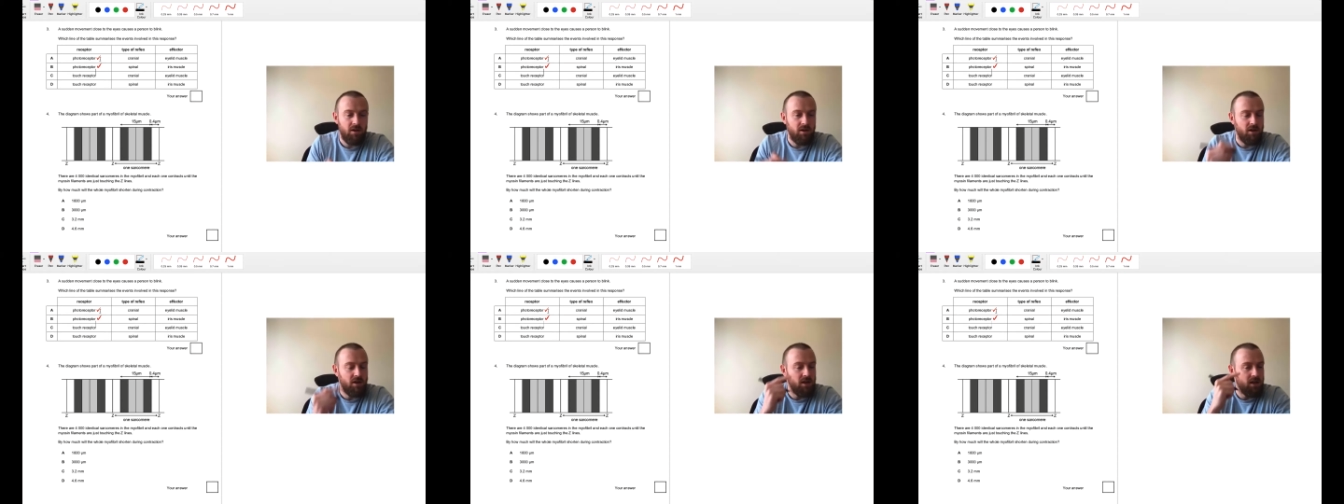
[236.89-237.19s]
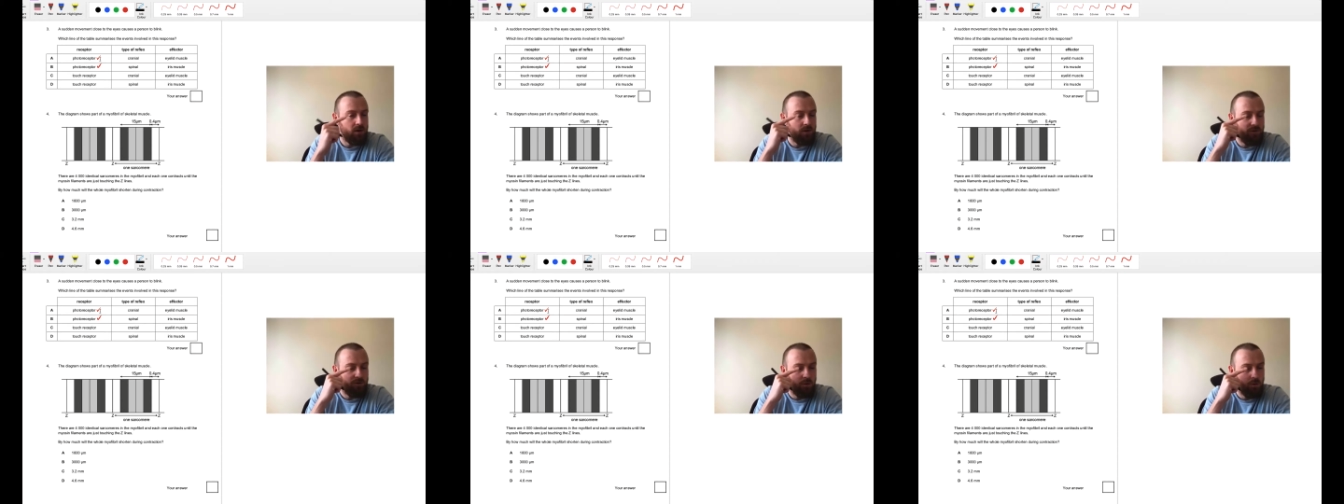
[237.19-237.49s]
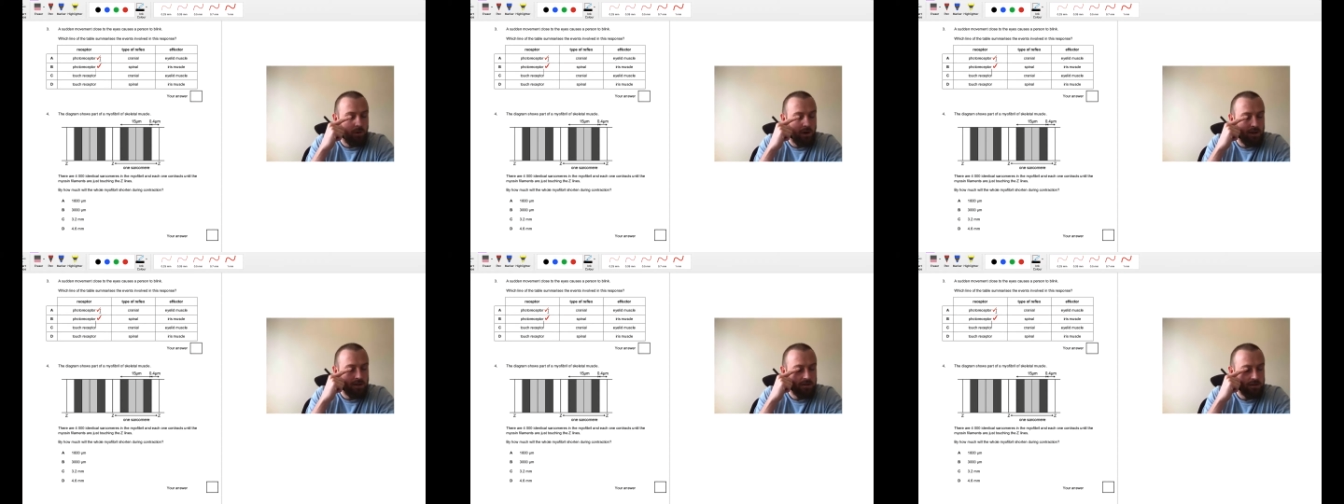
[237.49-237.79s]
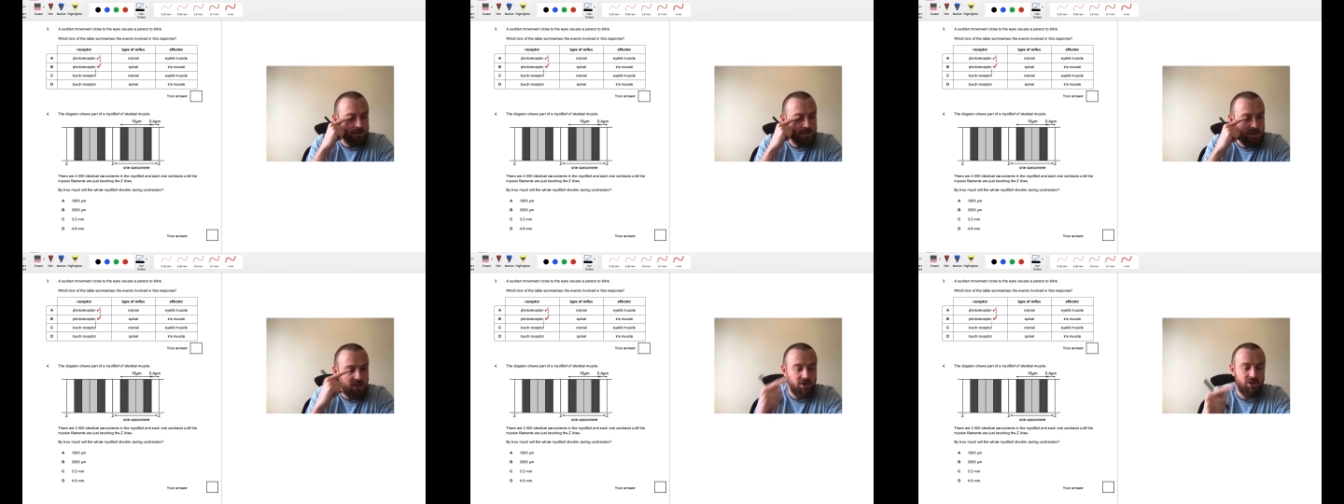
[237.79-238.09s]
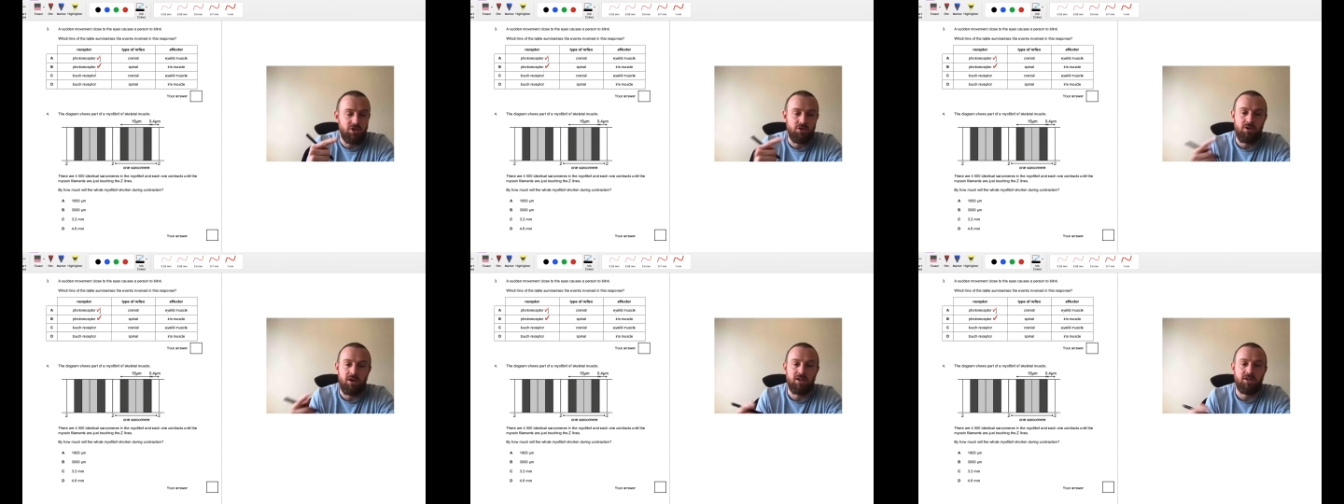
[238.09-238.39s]
If you wait till it
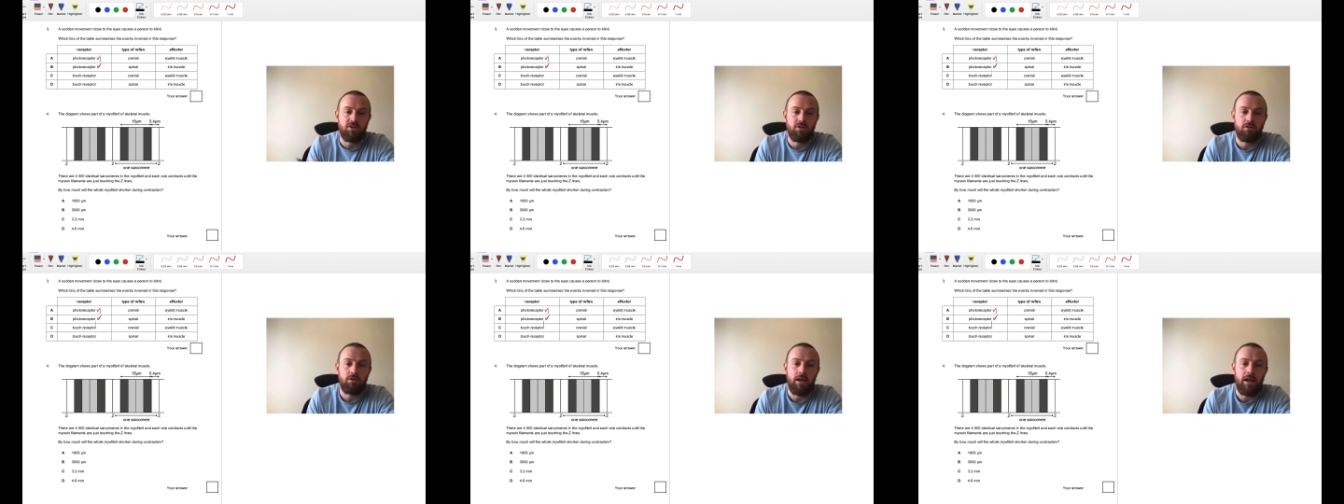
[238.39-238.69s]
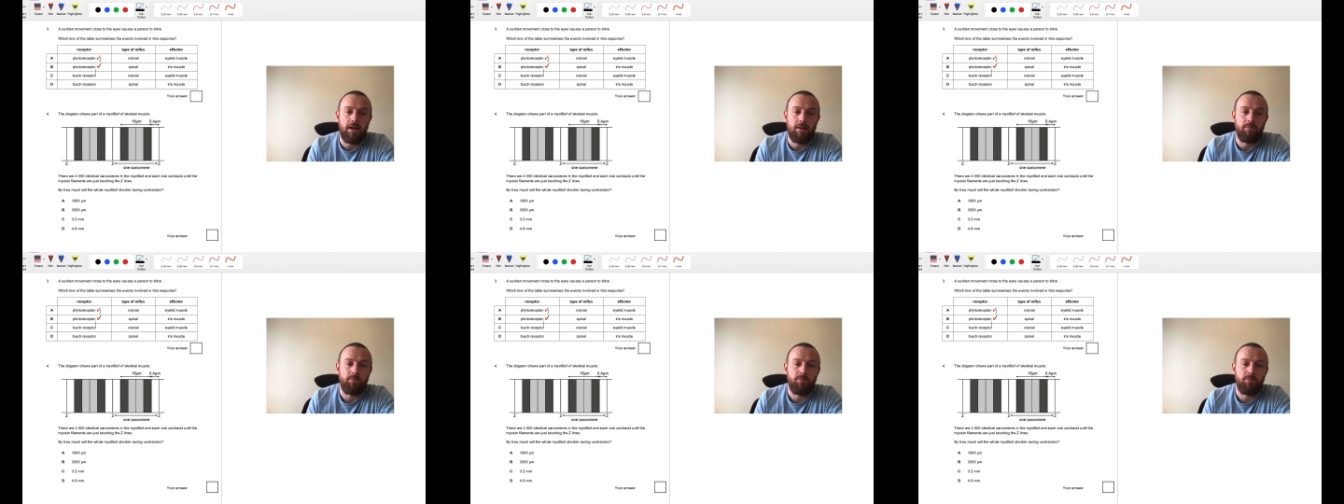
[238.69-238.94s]
touches your eye, it's too late.